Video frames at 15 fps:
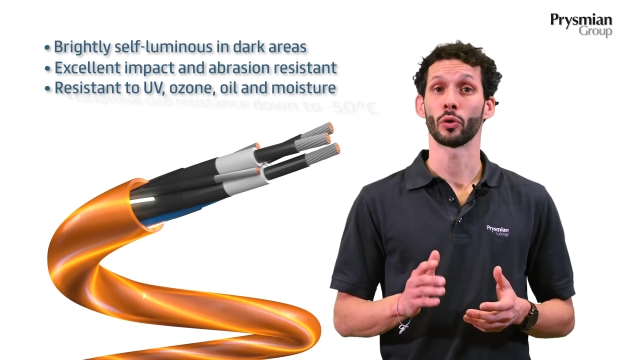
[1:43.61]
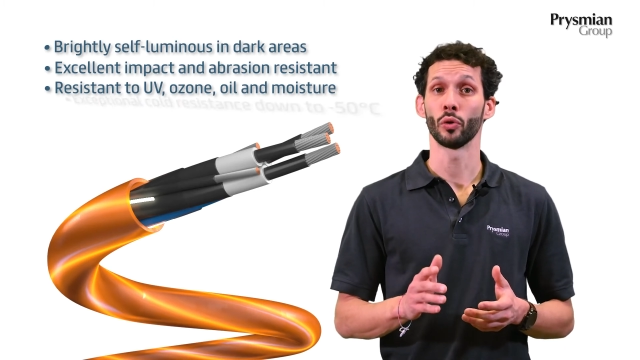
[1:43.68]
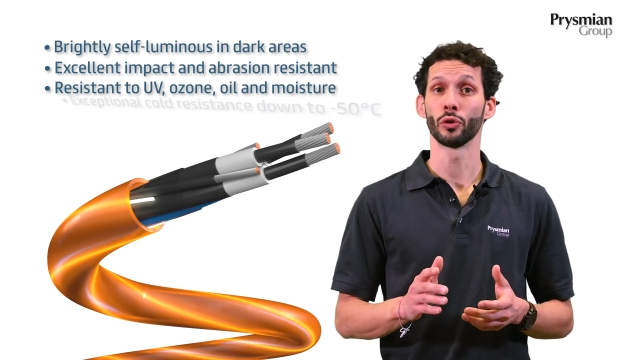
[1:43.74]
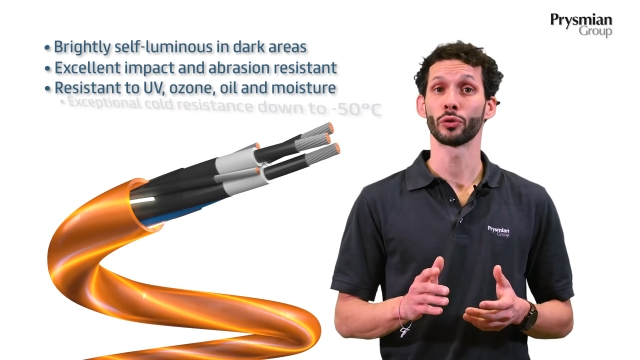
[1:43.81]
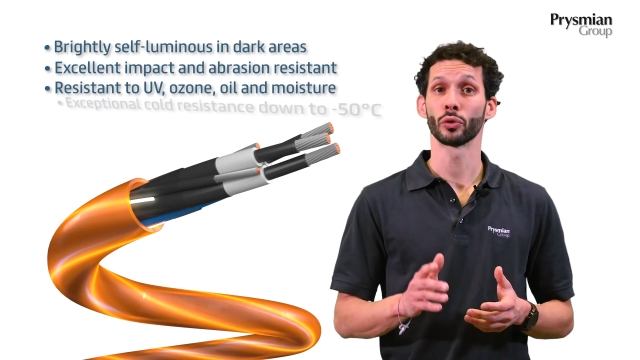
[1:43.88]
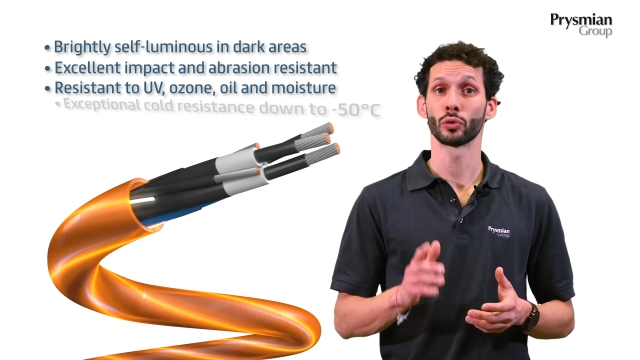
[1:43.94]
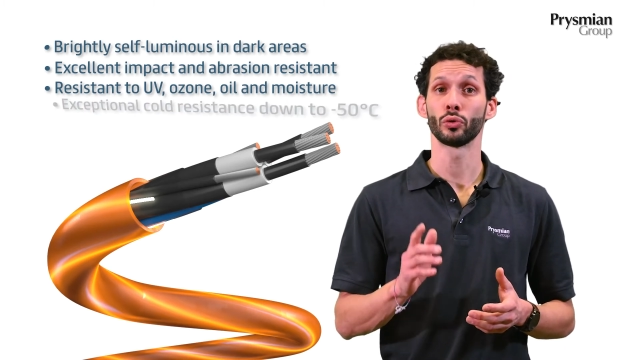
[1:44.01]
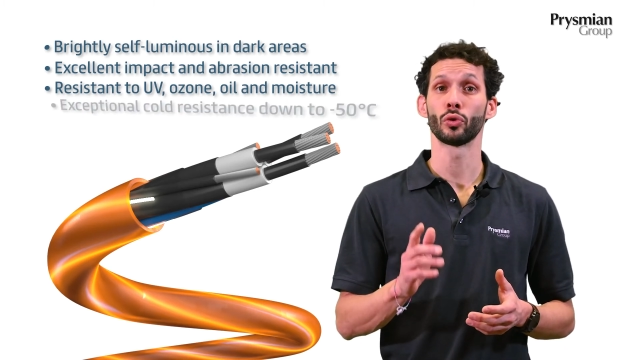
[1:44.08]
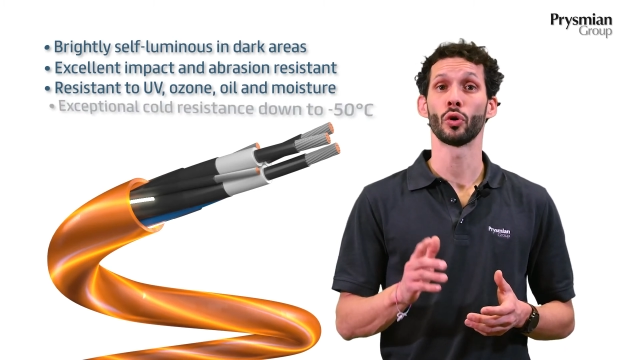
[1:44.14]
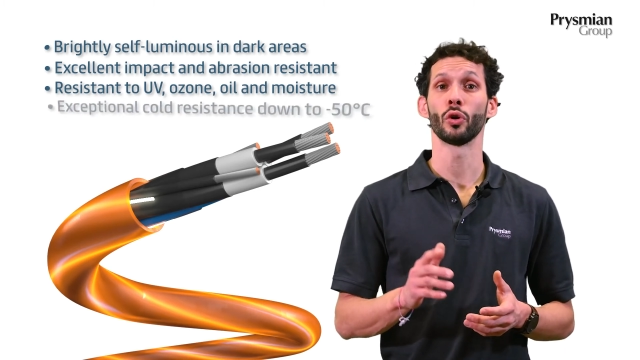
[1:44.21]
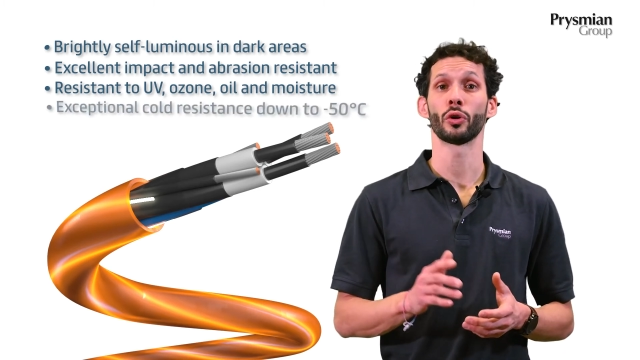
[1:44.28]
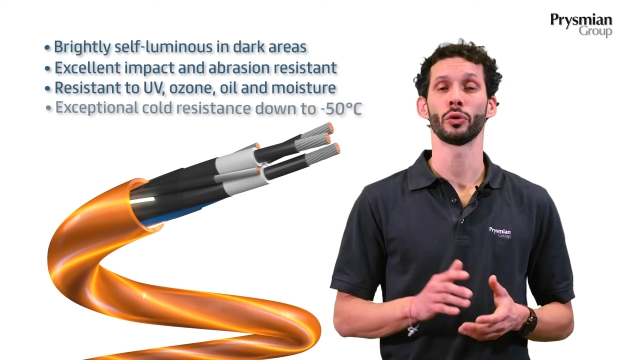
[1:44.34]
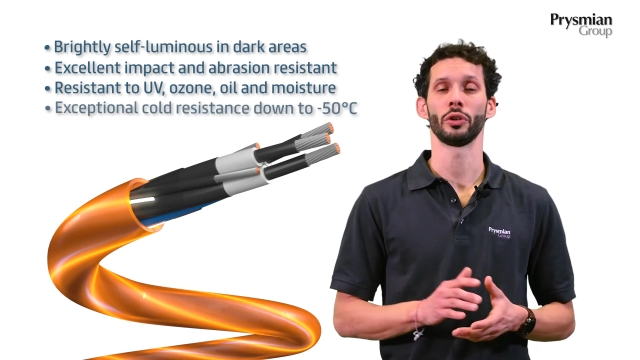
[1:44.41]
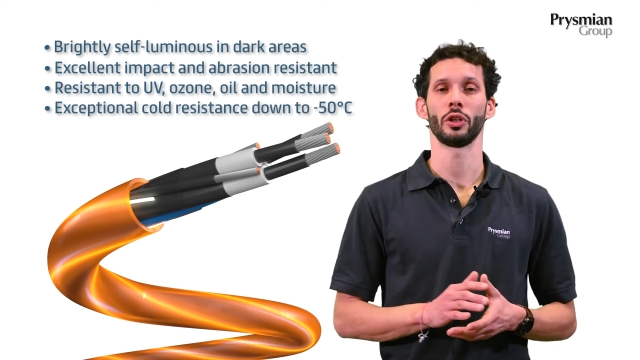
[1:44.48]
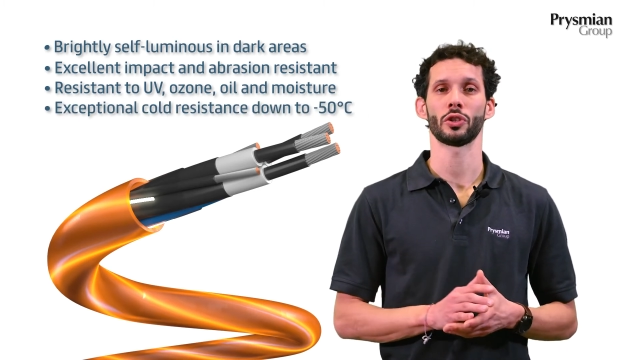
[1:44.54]
also to
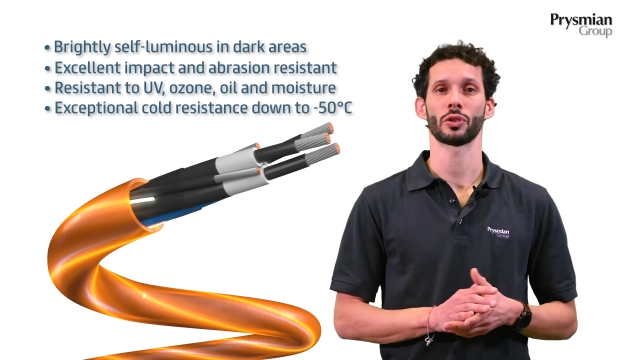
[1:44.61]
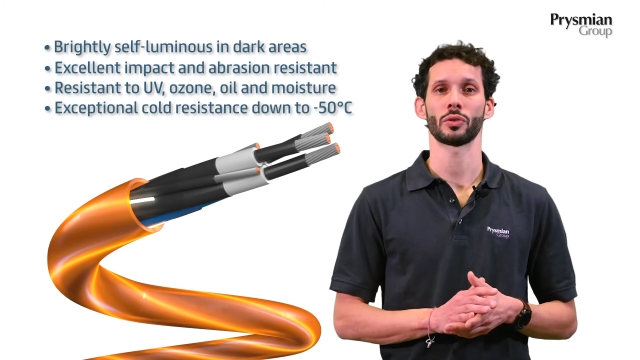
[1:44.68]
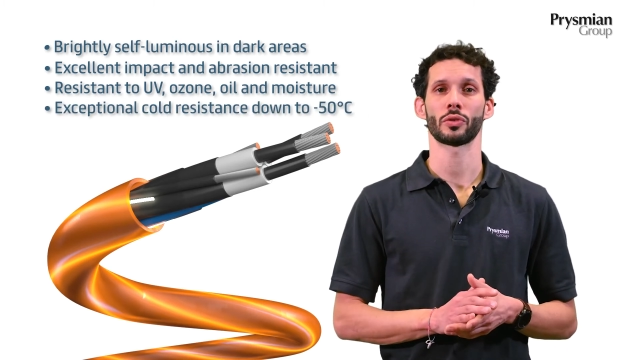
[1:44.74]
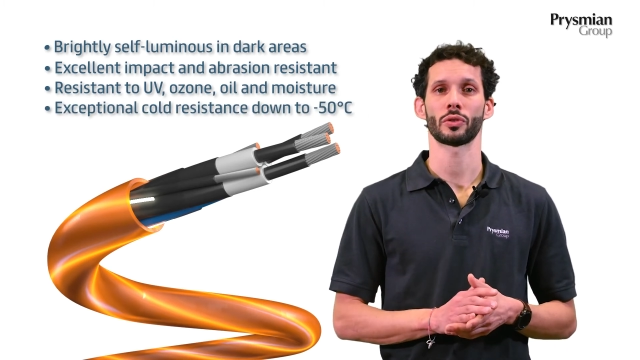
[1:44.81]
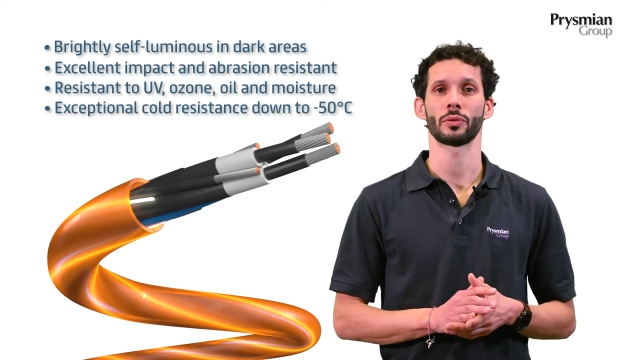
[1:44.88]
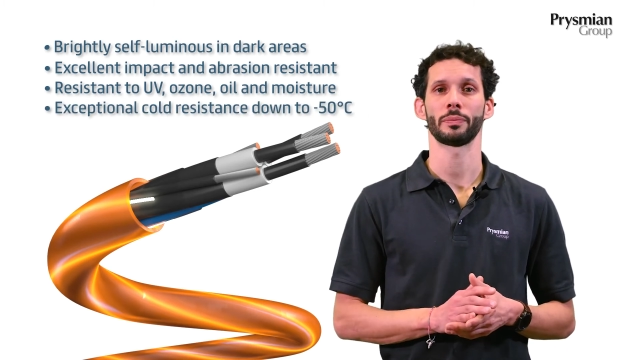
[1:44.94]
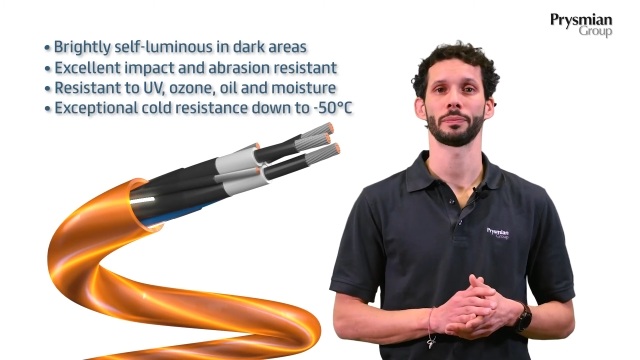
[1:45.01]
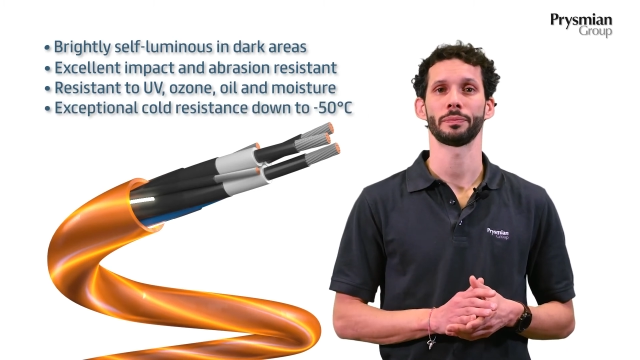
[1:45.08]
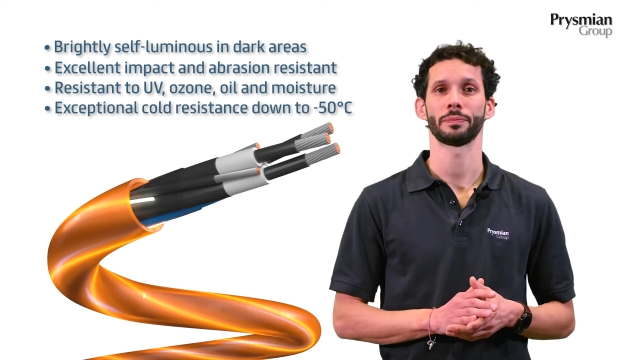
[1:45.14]
cold conditions.